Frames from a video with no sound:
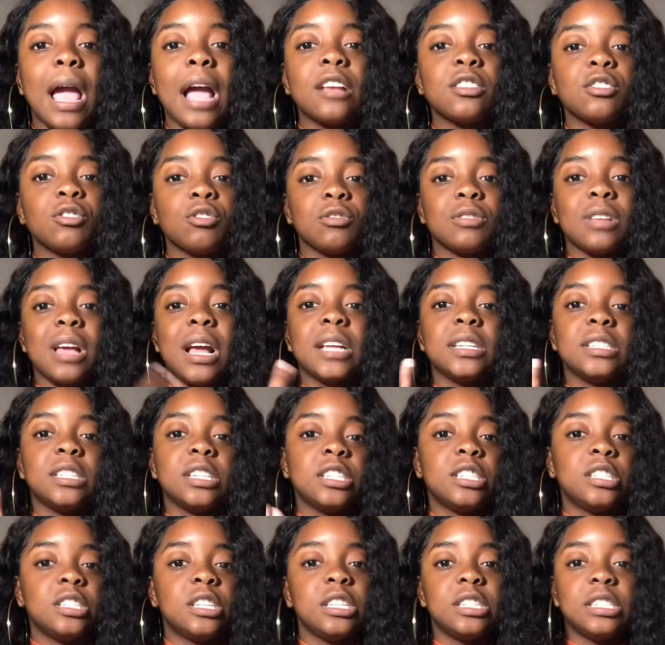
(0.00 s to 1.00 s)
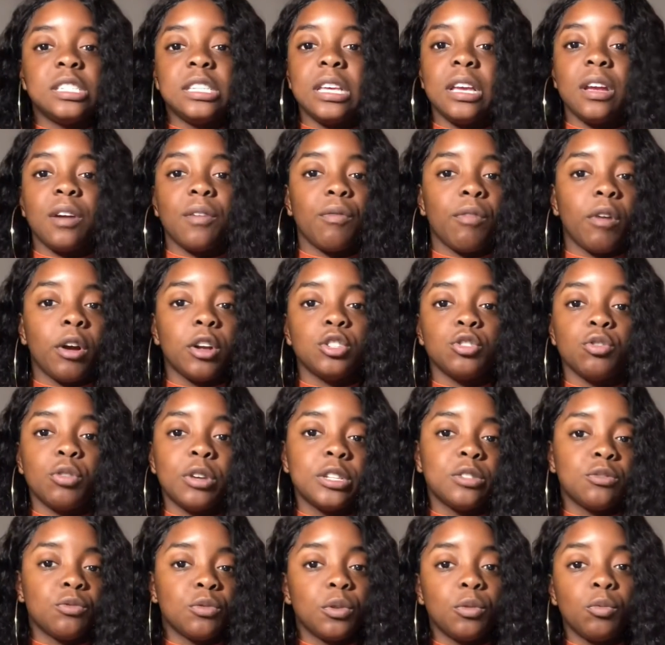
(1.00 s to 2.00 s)
exercises to see if our
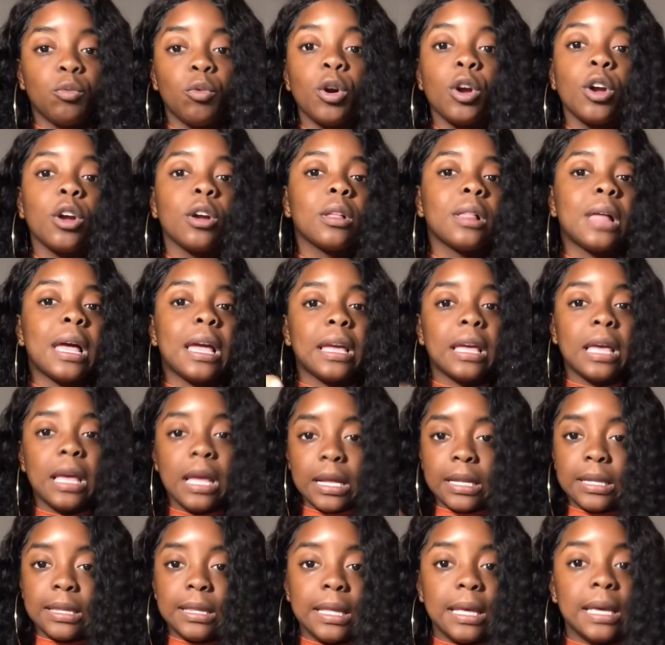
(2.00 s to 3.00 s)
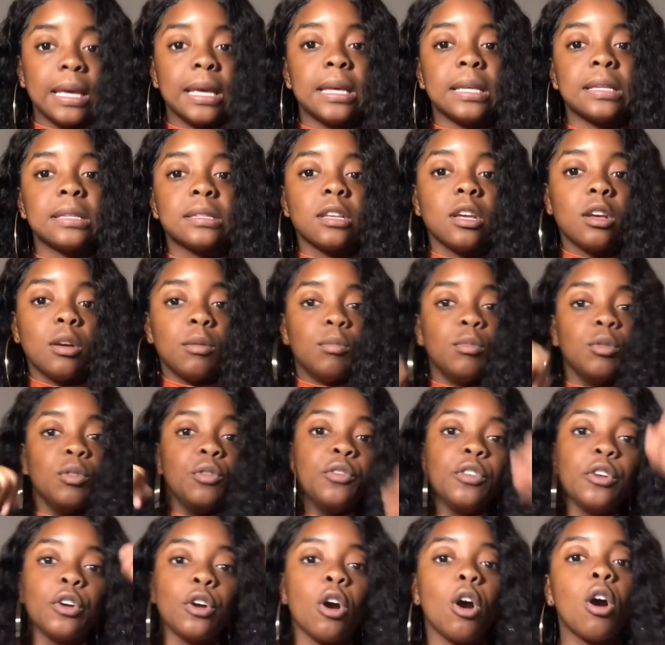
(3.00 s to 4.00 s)
joints would work, like this,
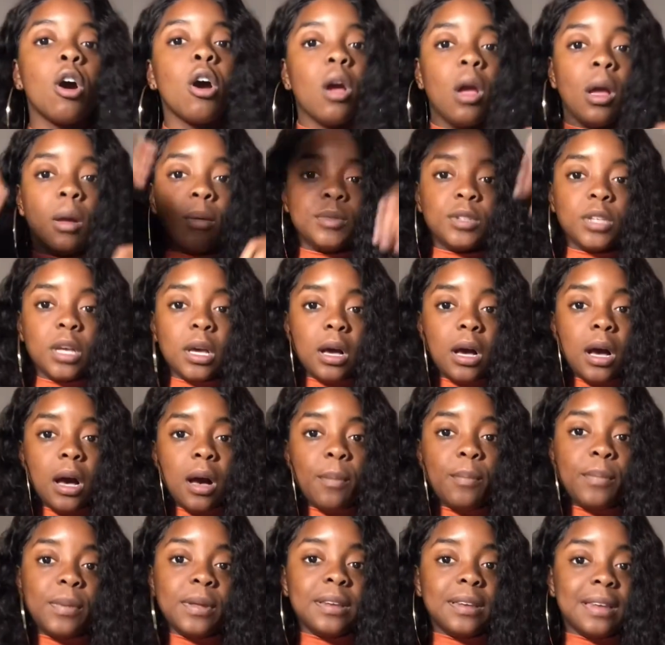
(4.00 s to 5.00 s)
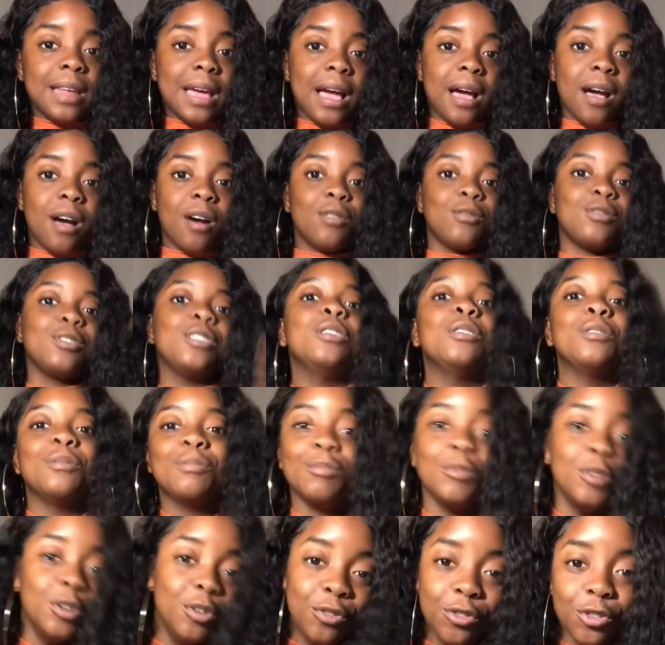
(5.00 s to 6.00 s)
move your arms up and down,
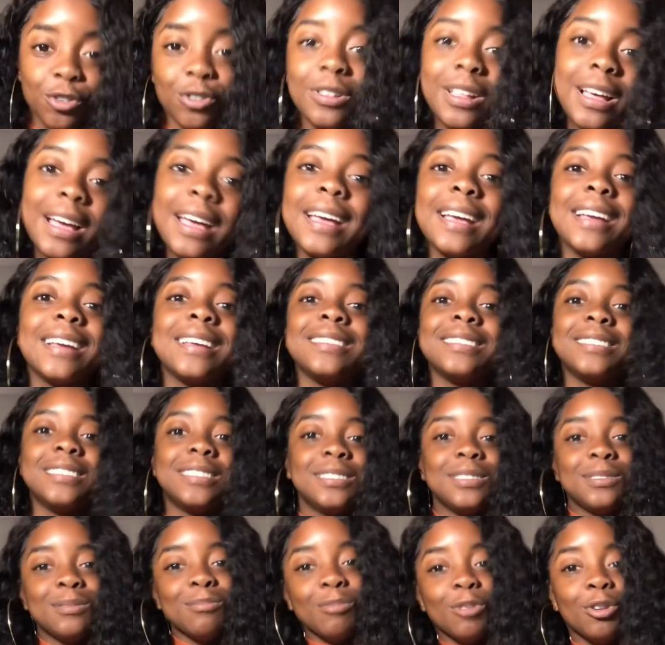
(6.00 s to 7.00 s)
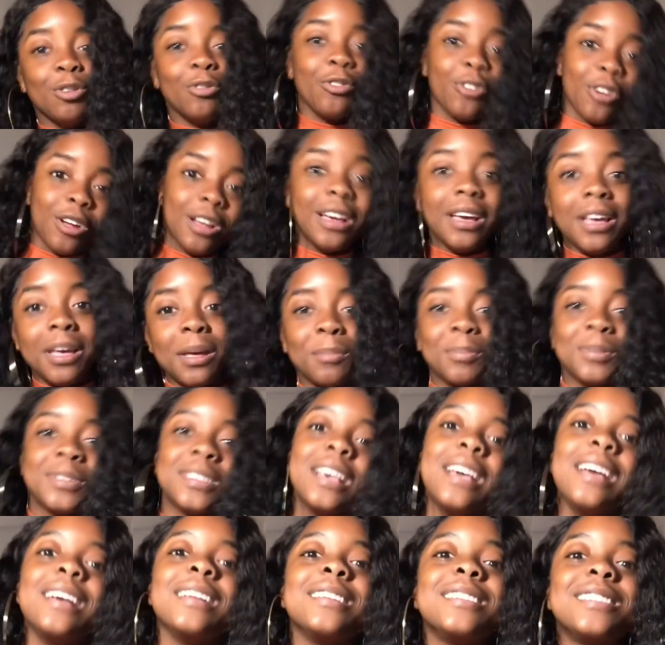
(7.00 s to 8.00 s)
move your legs, move your
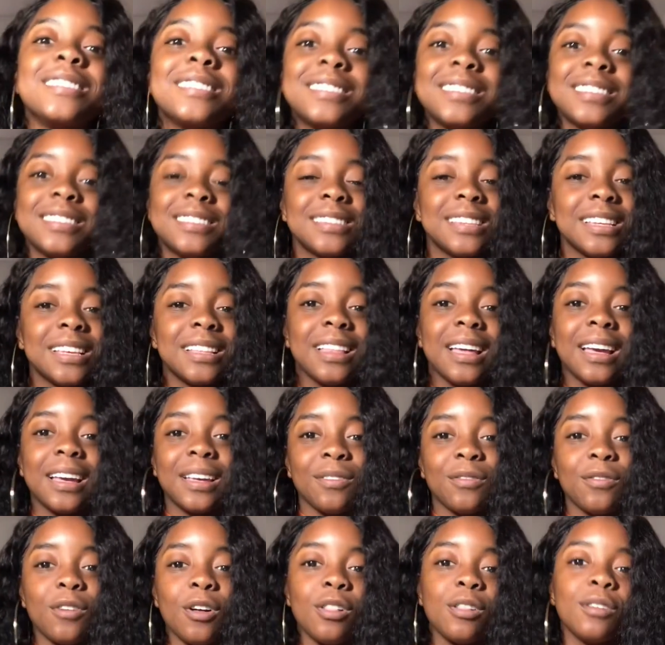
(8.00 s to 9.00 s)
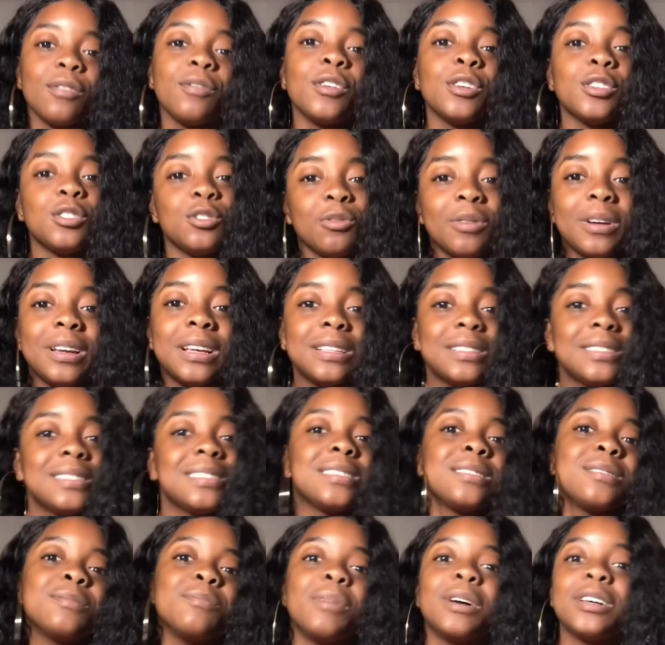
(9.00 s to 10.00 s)
hips, just to see like if all of our
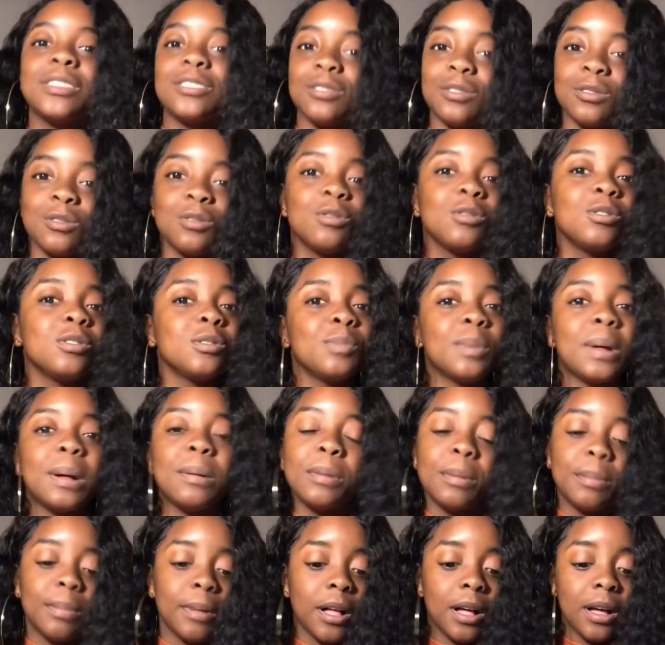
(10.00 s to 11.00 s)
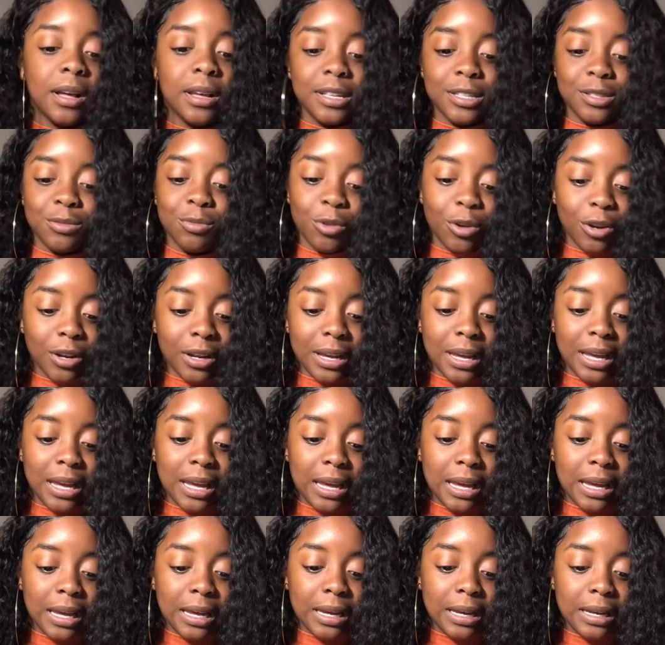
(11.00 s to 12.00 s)
joints, muscles, blah blah blah is
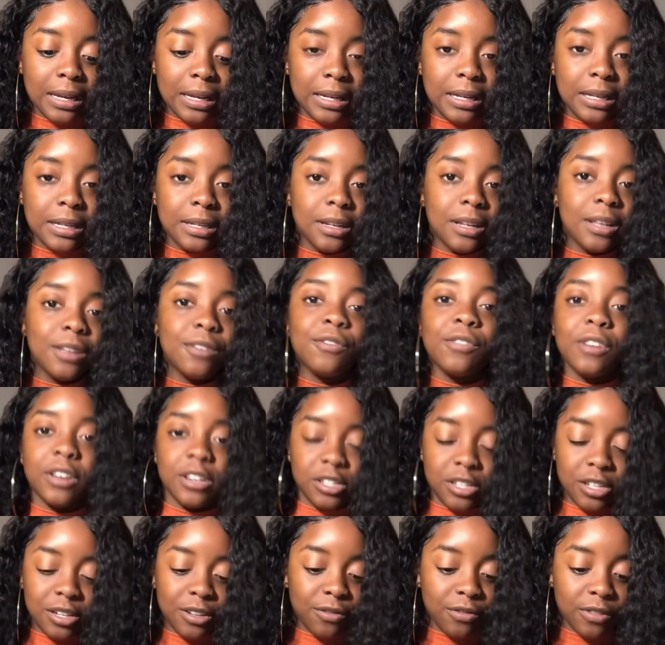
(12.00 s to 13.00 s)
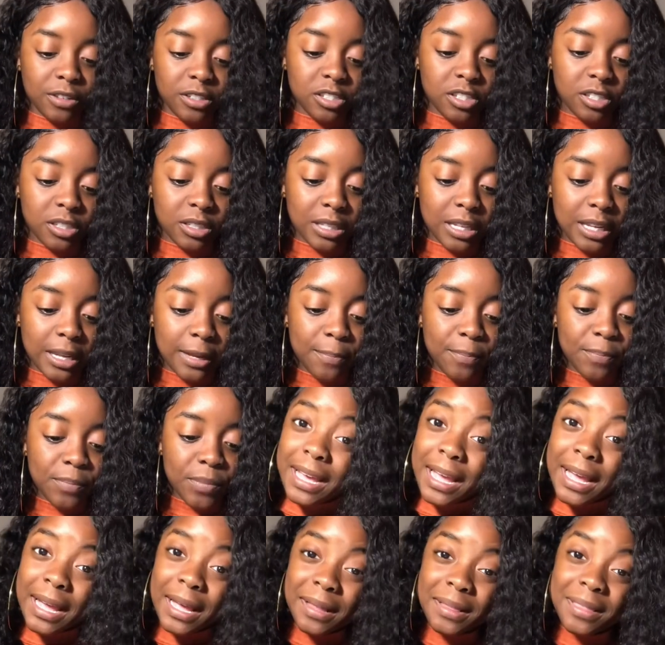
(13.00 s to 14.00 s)
working efficiently.
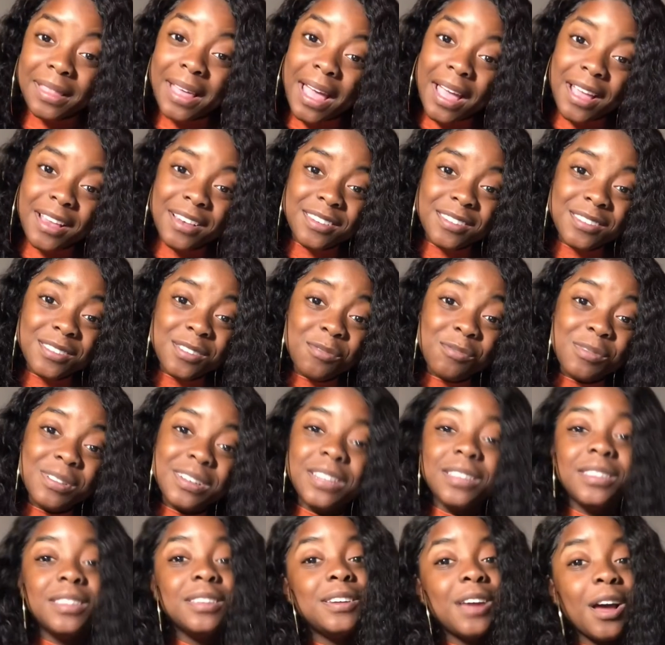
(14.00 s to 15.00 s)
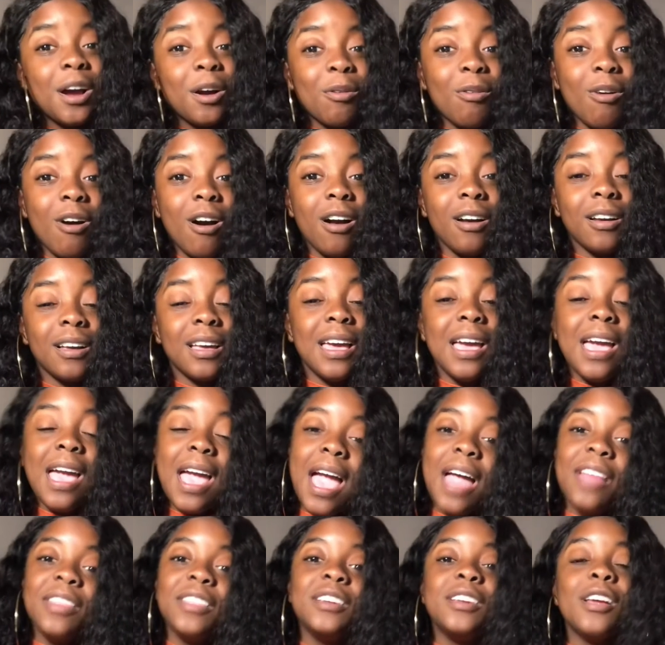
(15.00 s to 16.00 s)
Okay, then we did the duck walk.
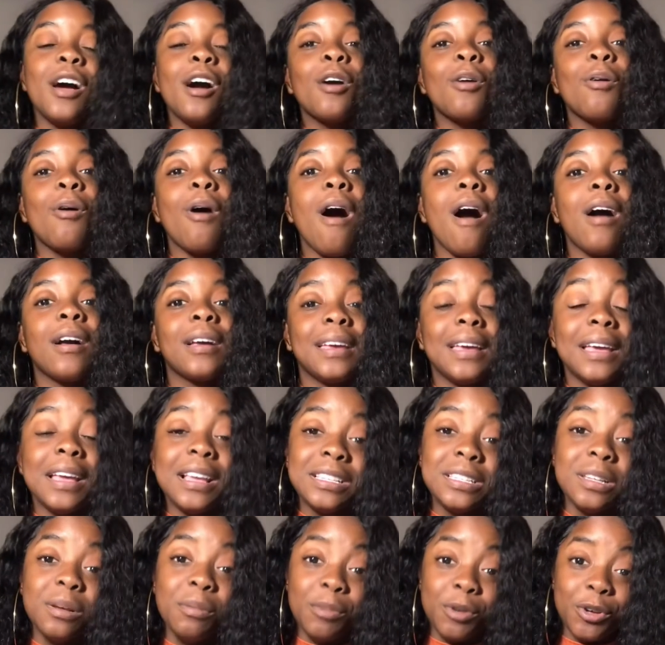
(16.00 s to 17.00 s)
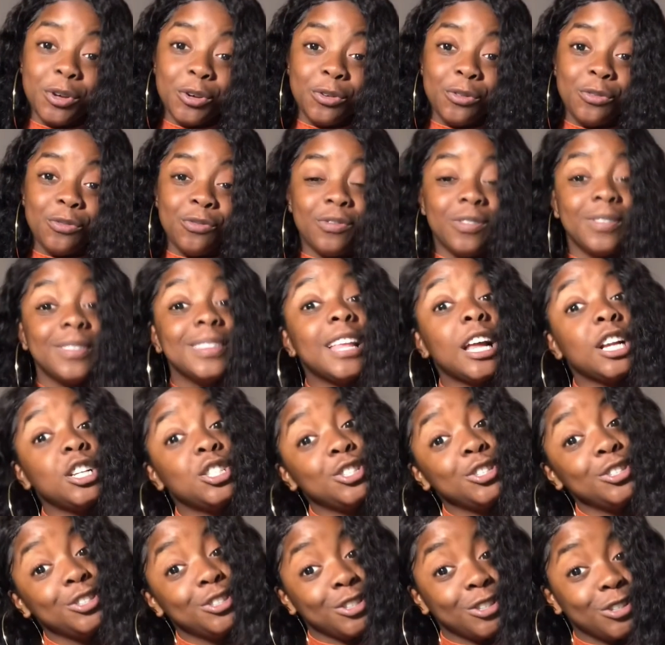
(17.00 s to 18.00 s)
And the duck walk is a move
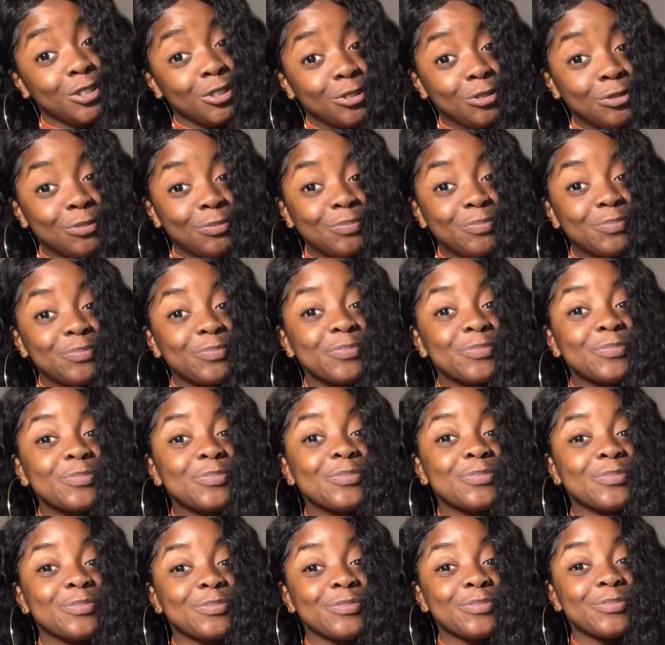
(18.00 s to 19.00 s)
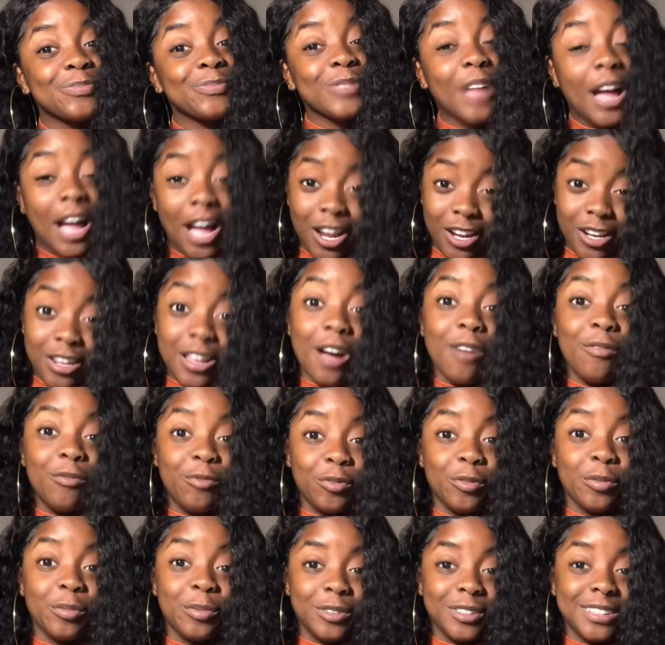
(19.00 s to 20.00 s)
that you do
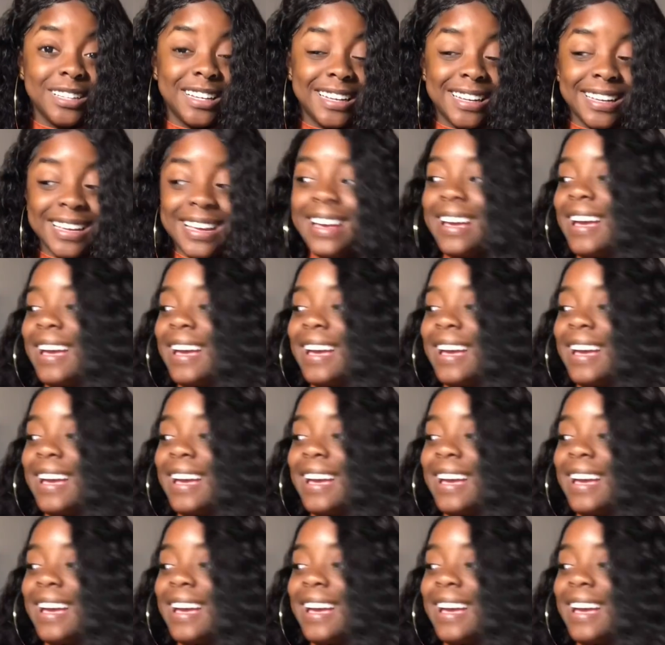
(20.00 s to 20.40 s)
uncomfortably.